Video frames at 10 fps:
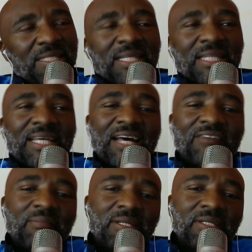that the
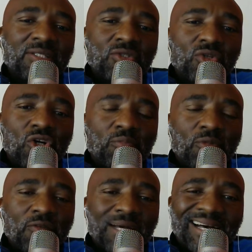government is not
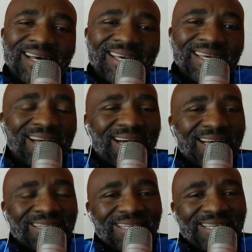moving ahead, I
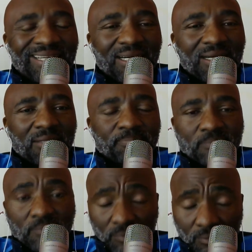think
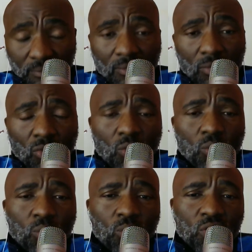
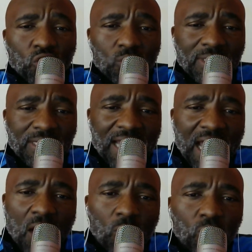we shouldn't
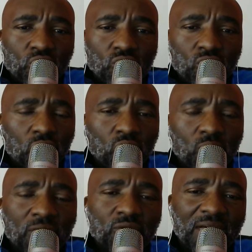now, we should not look
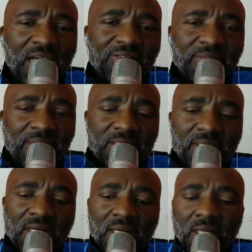into government
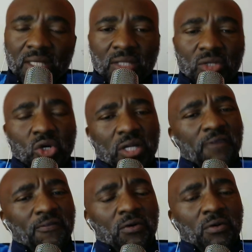in order
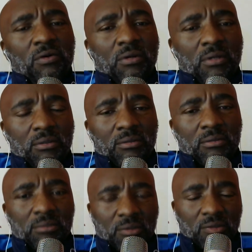for,
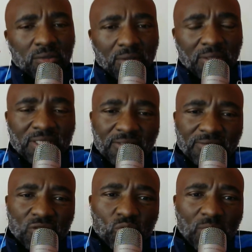
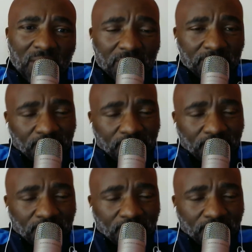individual